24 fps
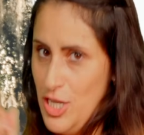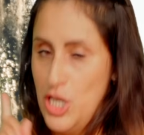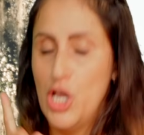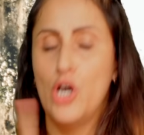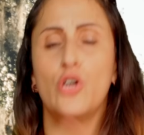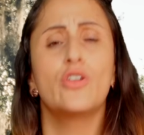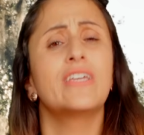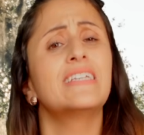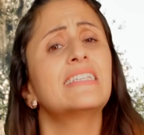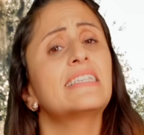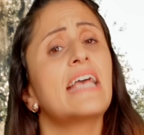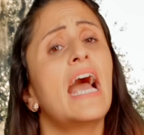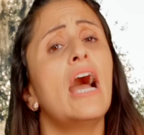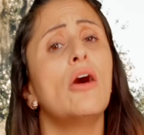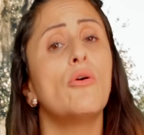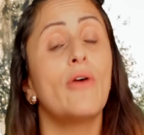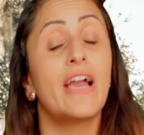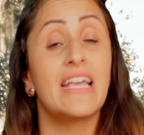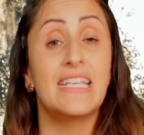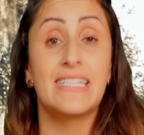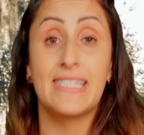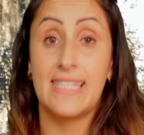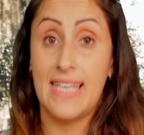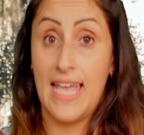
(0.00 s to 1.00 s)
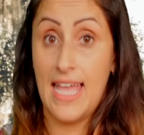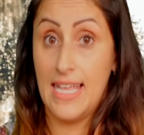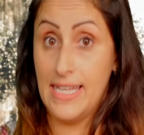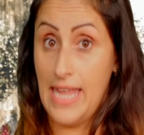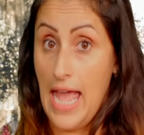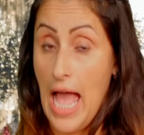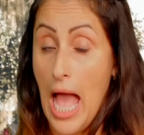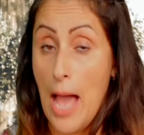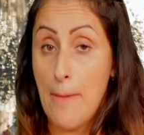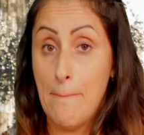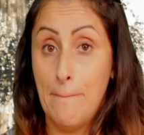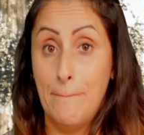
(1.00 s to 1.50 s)
Notice how I said
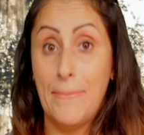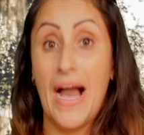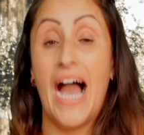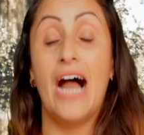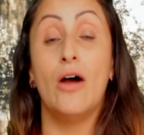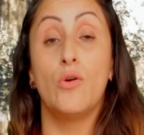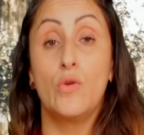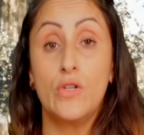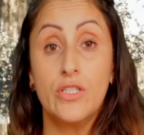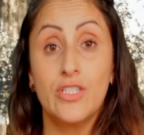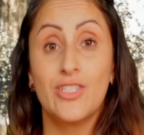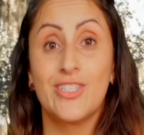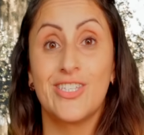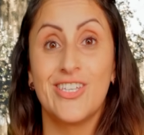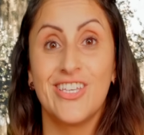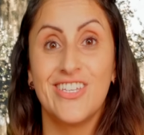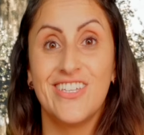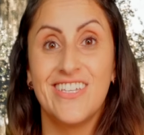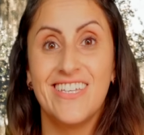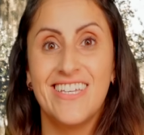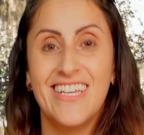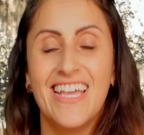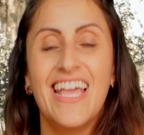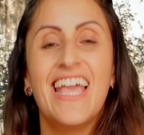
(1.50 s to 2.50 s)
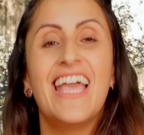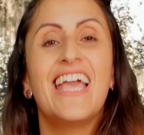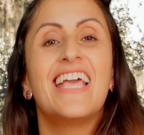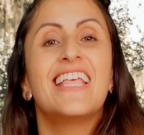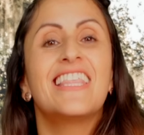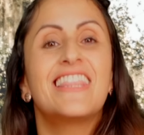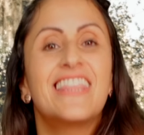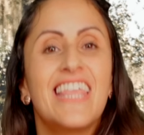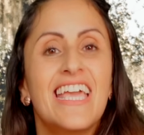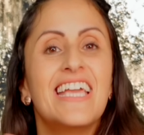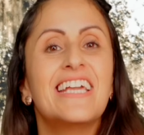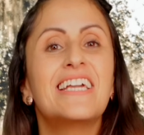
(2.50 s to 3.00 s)
about?
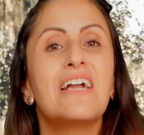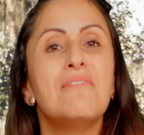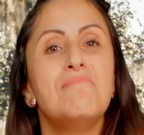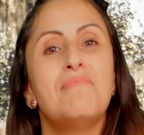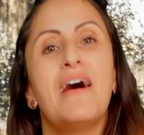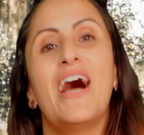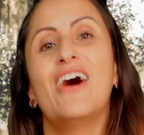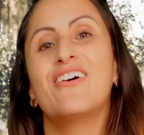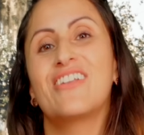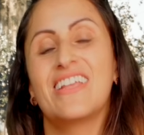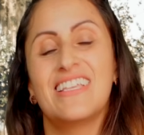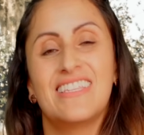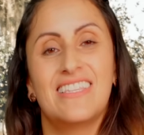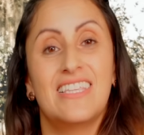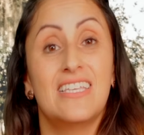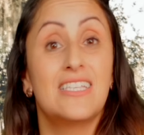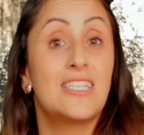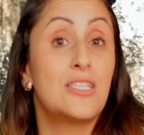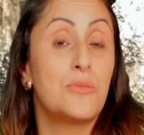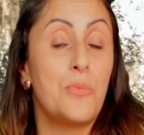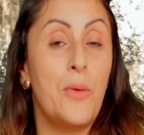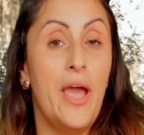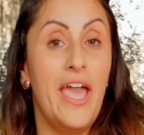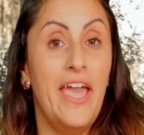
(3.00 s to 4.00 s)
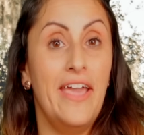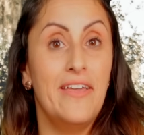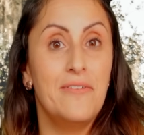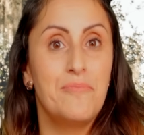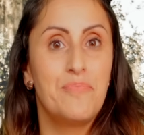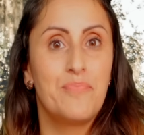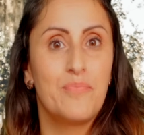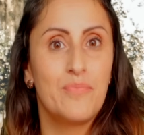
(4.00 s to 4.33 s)
Think about it this way.